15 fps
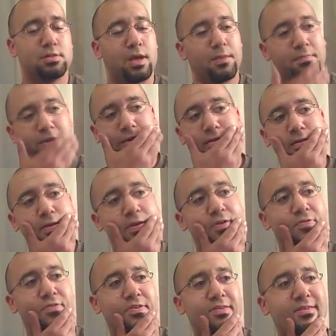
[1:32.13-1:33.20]
It
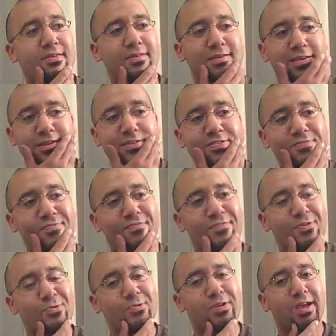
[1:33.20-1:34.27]
was a
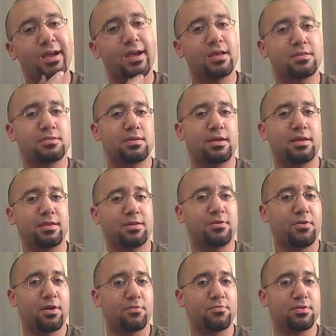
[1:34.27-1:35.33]
few guys that
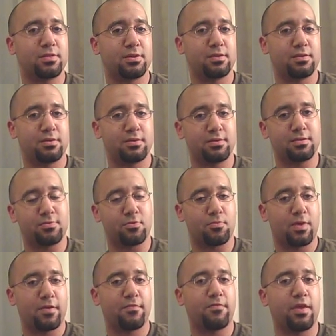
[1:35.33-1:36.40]
I really were
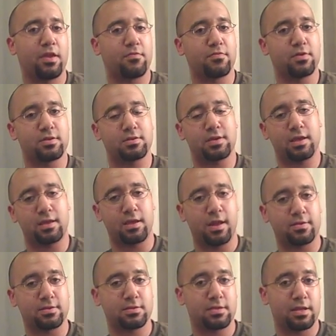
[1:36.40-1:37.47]
my favorites. I
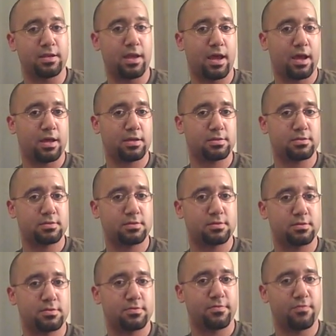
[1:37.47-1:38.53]
just say Nas
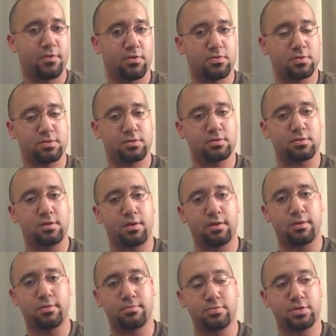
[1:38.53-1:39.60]
first.
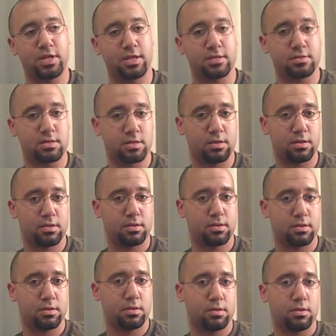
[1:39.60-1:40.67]
Jay Z
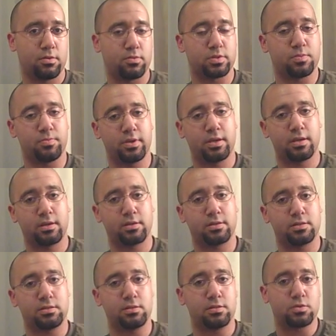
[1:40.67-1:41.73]
was big.
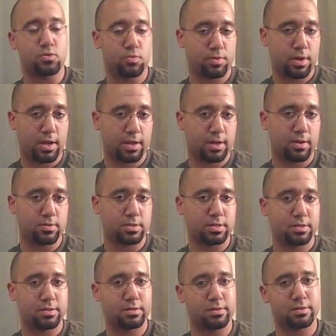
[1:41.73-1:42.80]
Tupac, I was
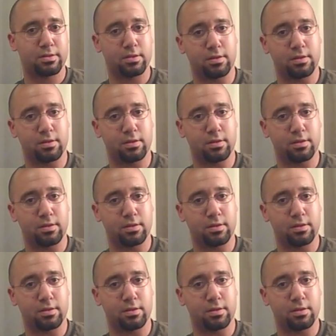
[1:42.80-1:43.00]
into